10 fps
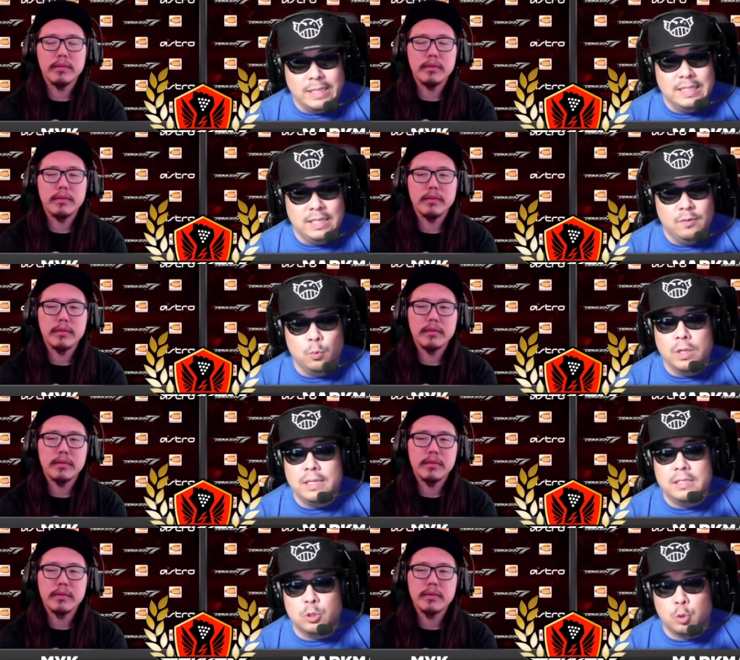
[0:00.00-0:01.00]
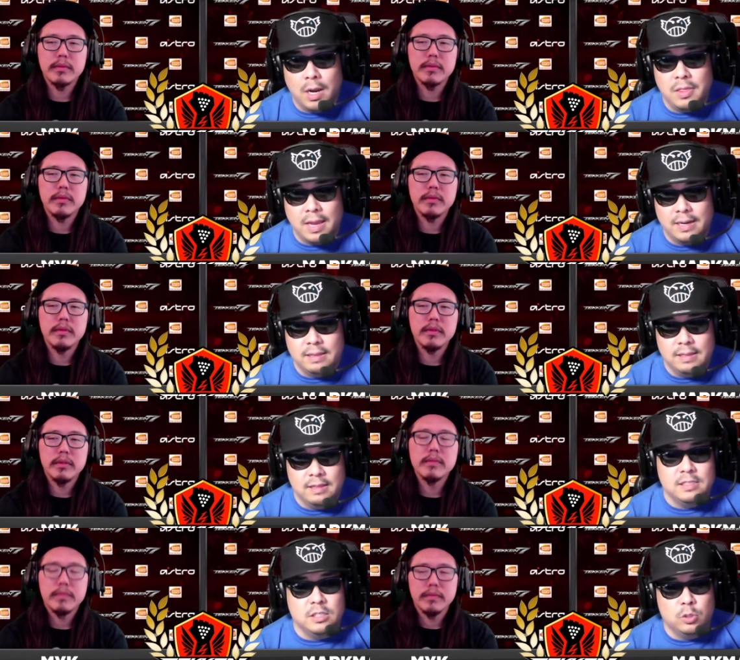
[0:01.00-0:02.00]
Speaker 1: is he even willing to try that in, in
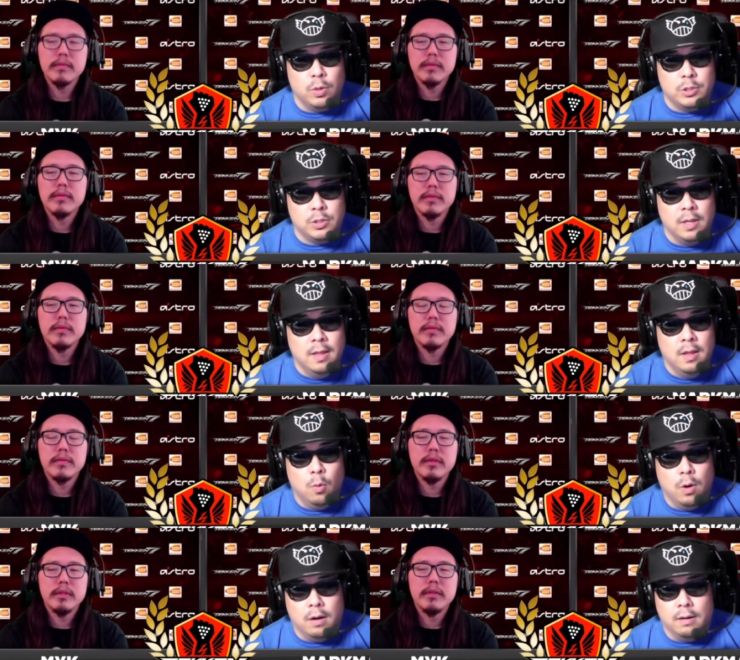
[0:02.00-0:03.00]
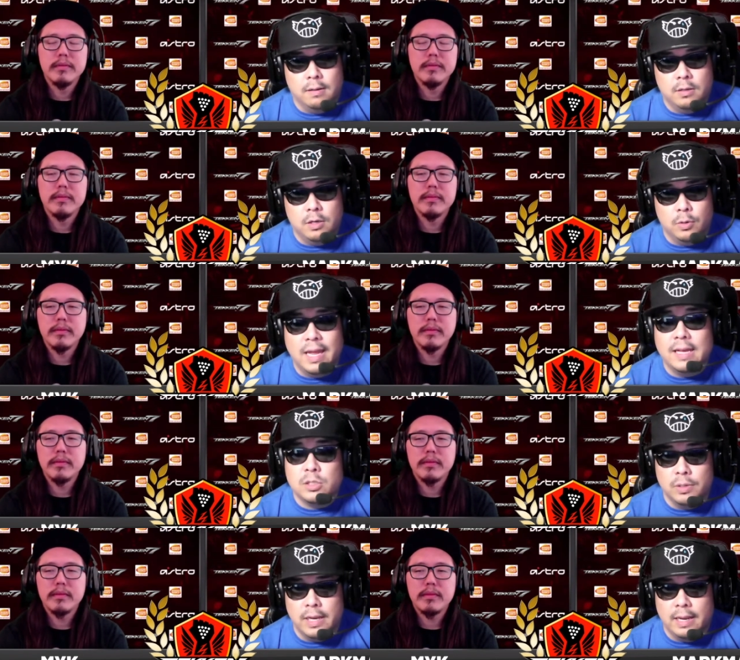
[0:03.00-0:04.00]
this situation where, you know, he has
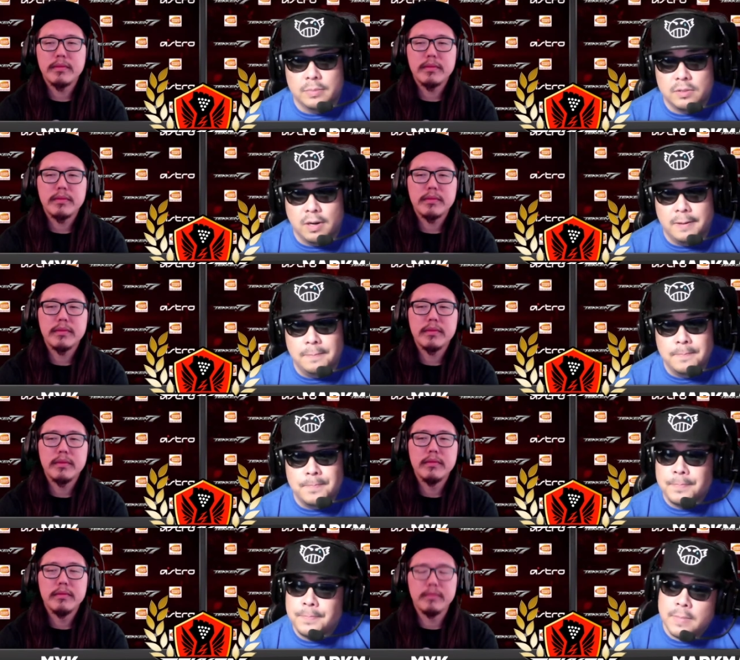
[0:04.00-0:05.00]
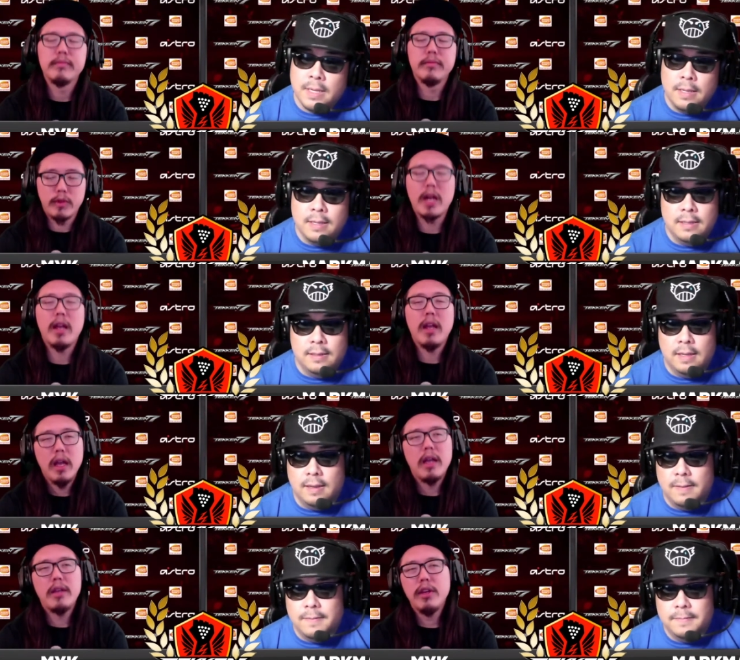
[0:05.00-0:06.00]
three games, right? Right.
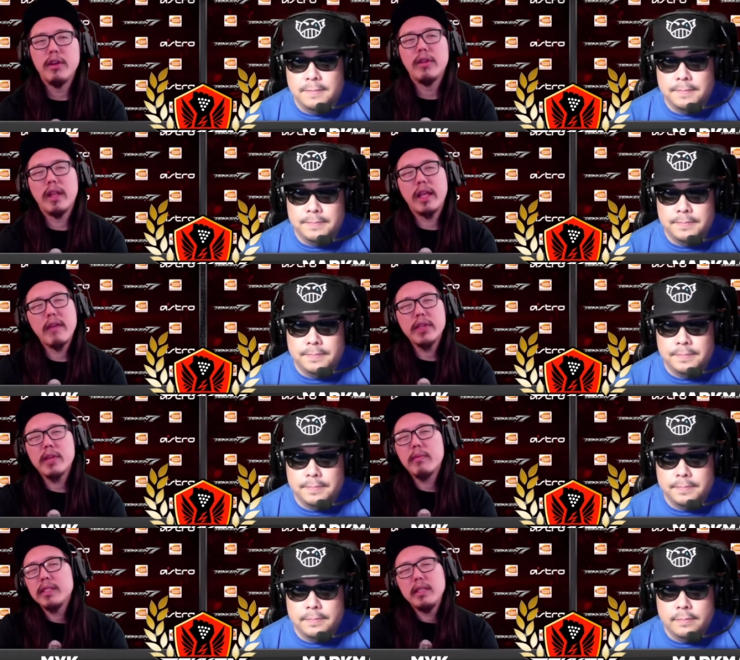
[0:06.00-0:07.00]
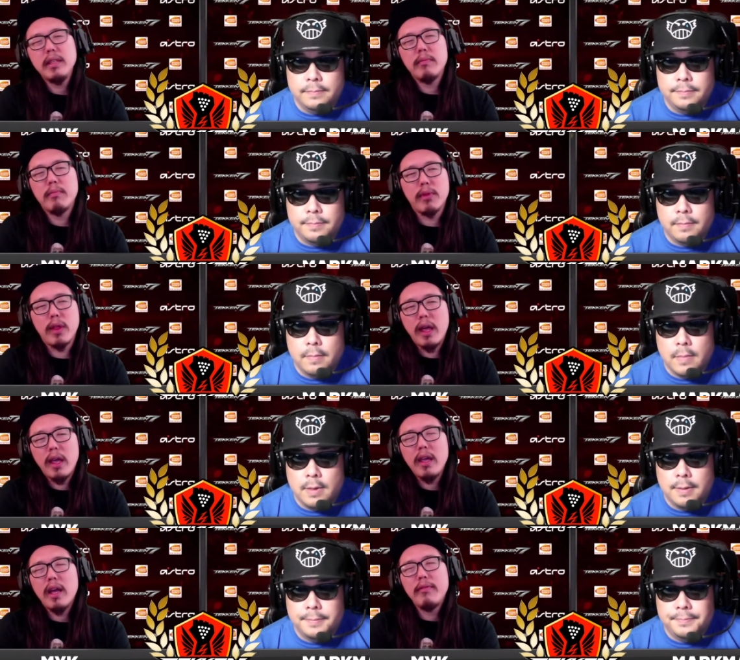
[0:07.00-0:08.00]
And you
Speaker 2: know, like every time I see them
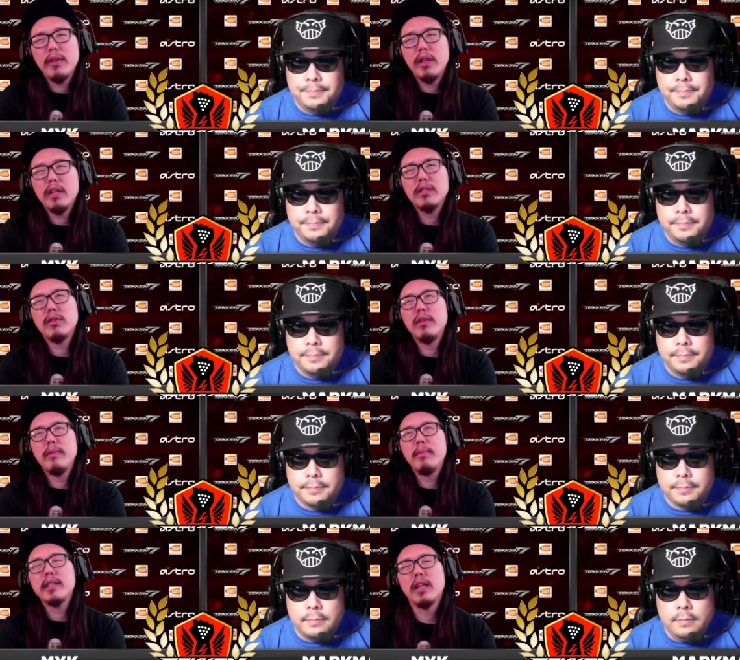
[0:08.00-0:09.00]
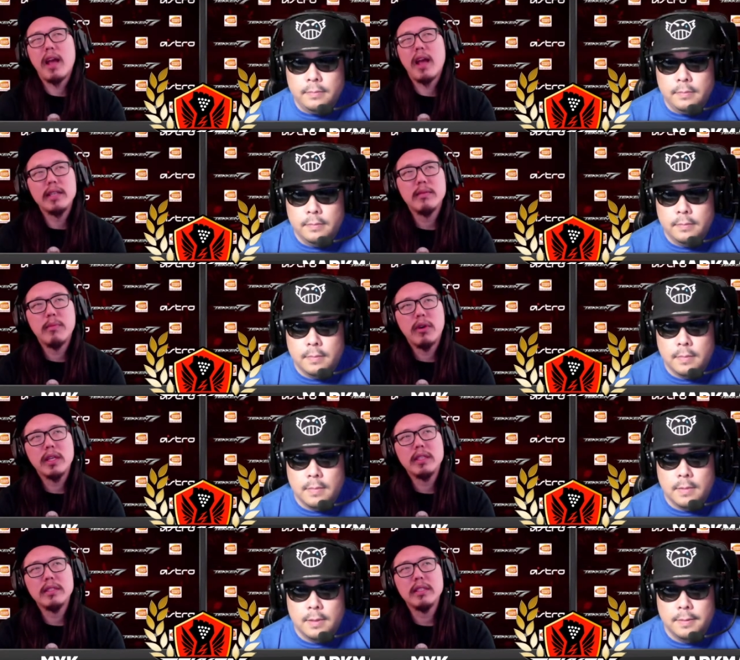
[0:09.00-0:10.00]
play, I feel as though he picks Eliza more
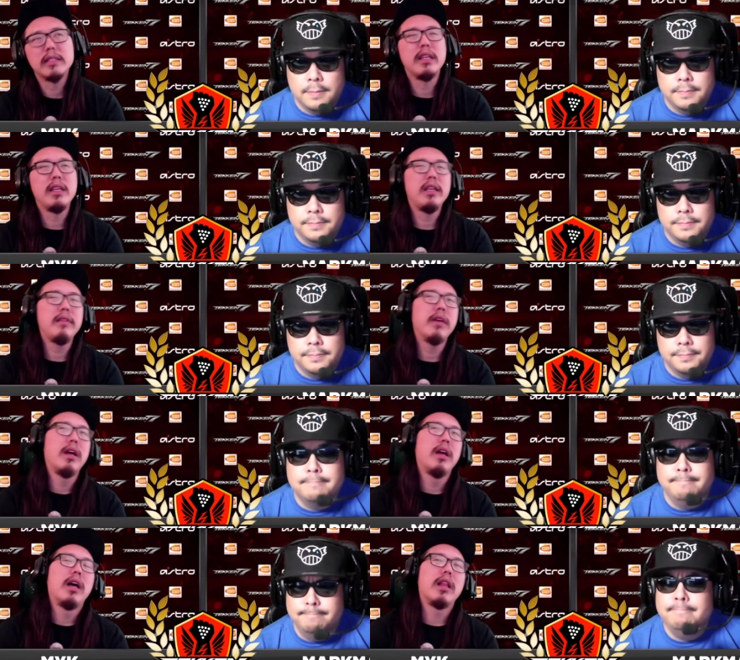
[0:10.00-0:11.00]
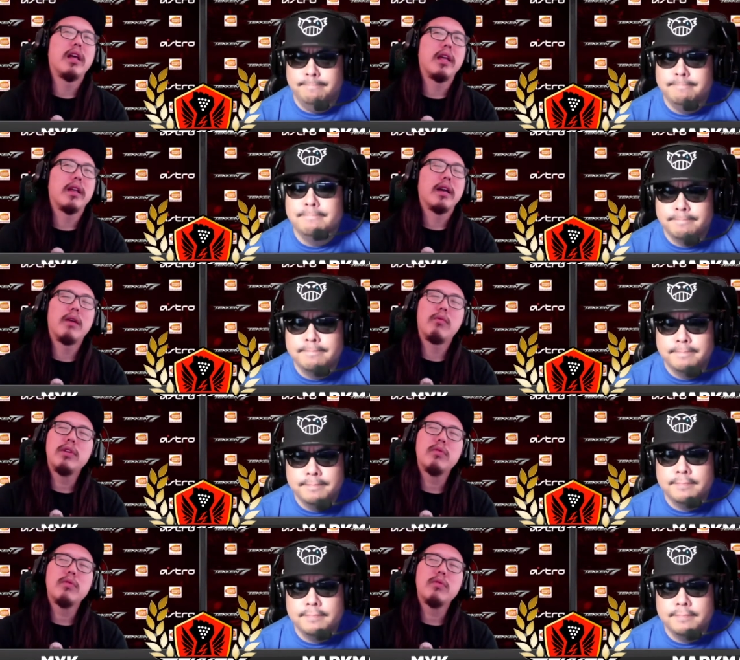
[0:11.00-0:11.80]
against the Steve. Mm-hmm. Like, I wonder